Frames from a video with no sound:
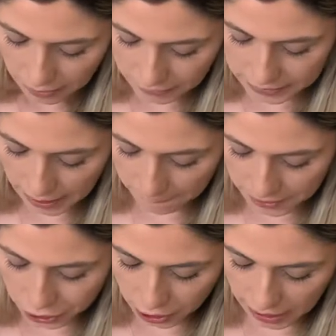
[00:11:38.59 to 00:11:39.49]
The
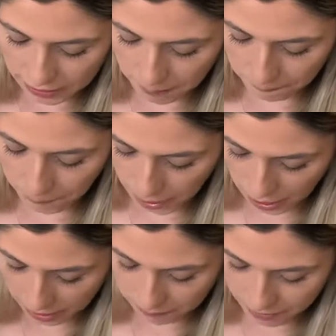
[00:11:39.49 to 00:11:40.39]
temperature at the
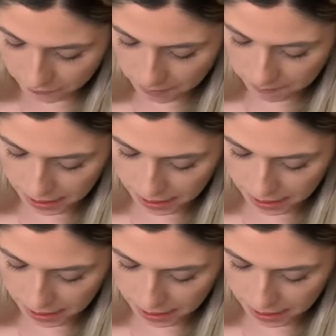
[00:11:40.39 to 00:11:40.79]
bottom of the